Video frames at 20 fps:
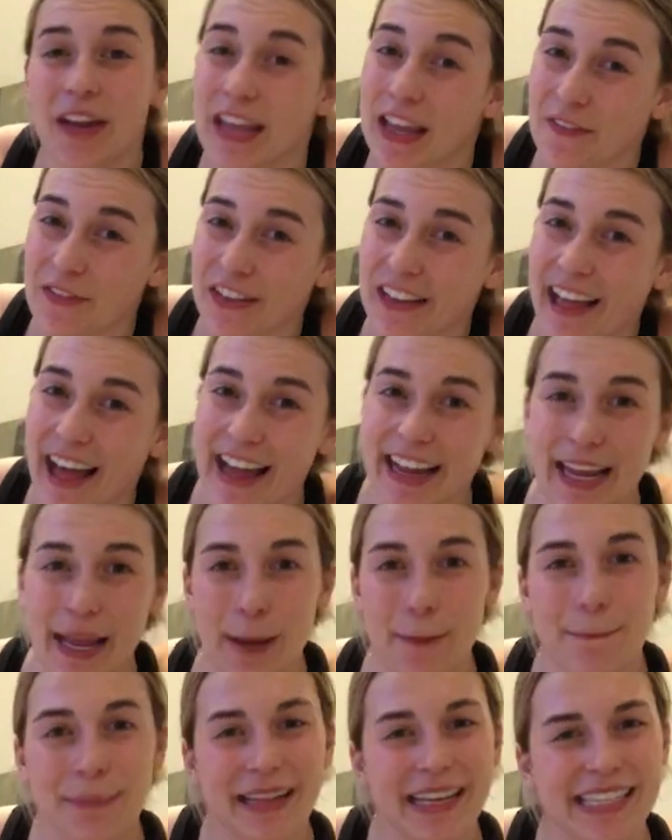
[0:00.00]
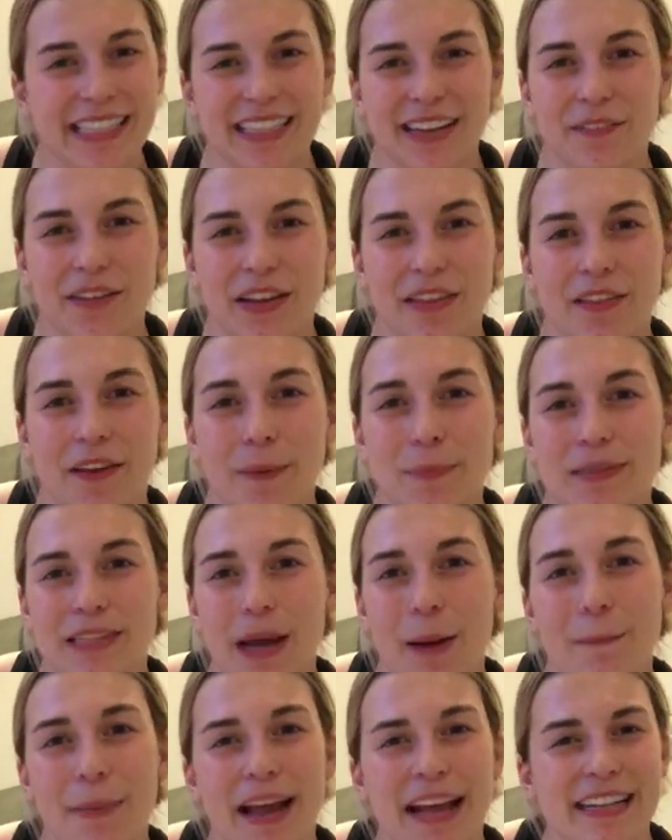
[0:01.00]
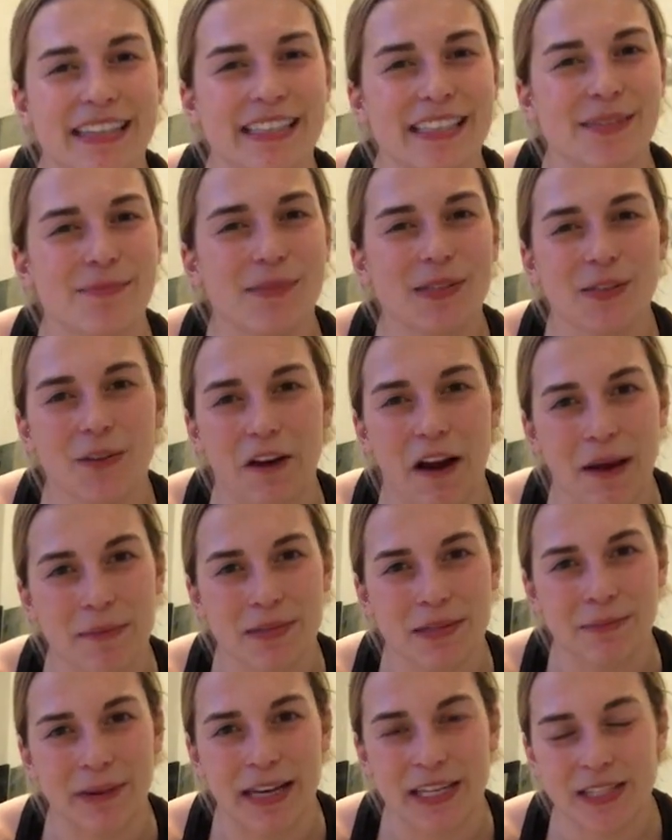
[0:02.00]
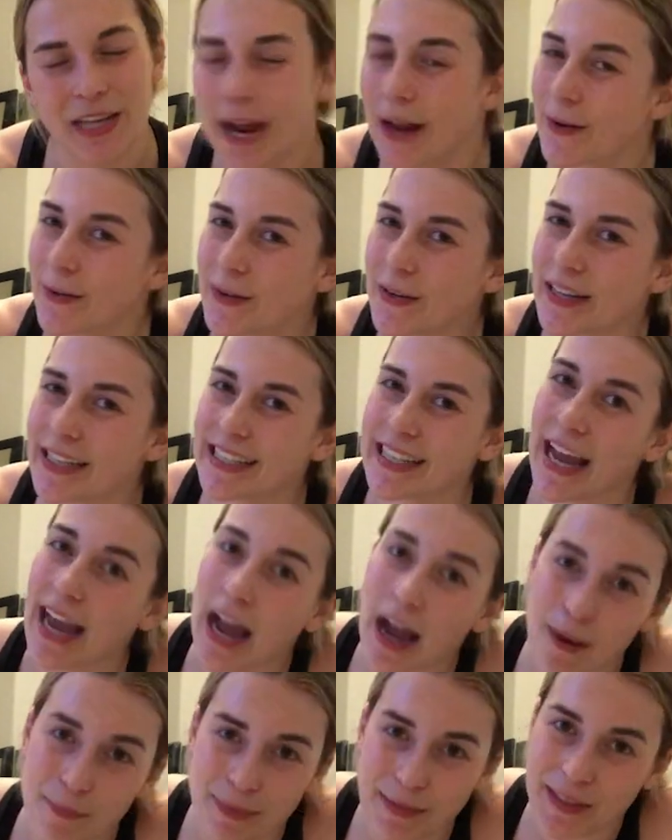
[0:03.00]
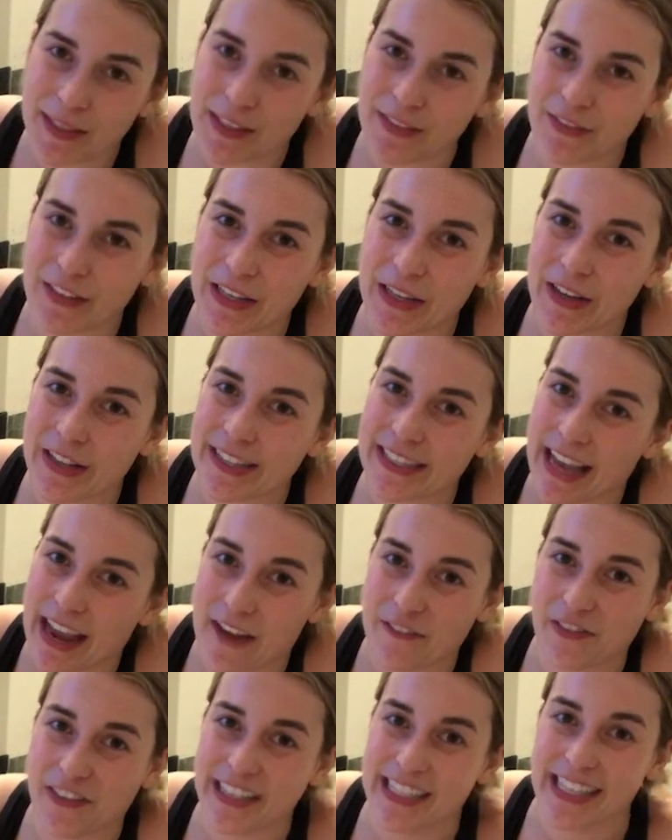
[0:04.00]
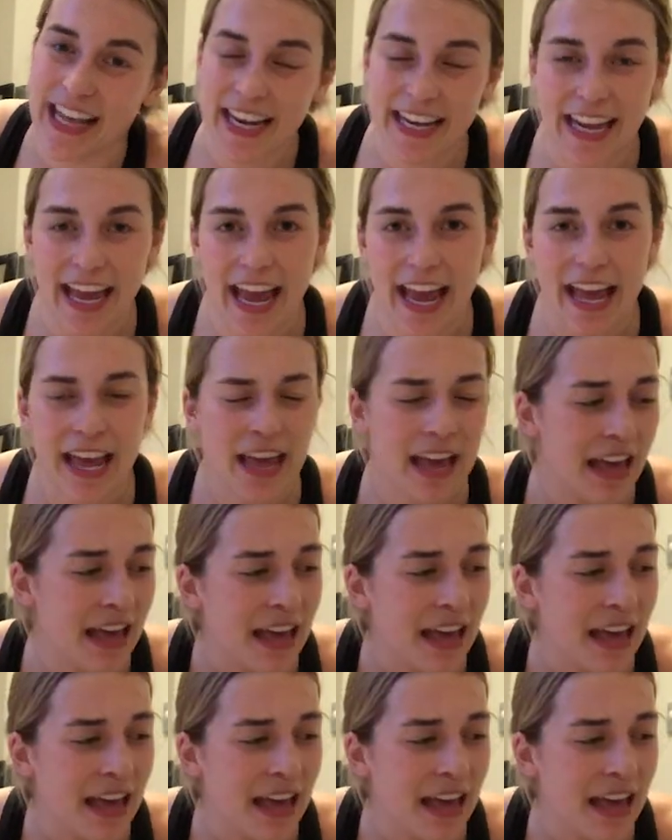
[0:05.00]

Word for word: If you like it, please give it a thumbs up and subscribe to my channel because I upload new videos every Sunday.